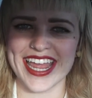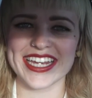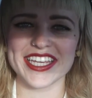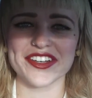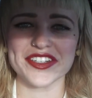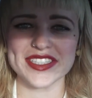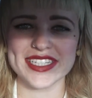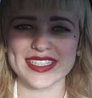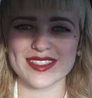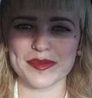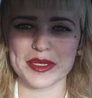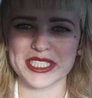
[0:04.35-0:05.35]
and your
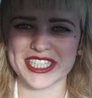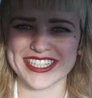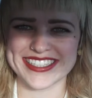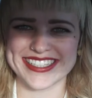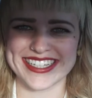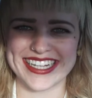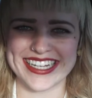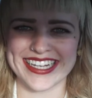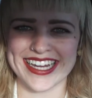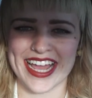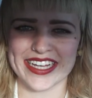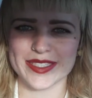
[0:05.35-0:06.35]
salesman
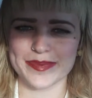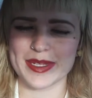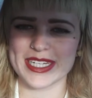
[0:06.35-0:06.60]
Justin asked me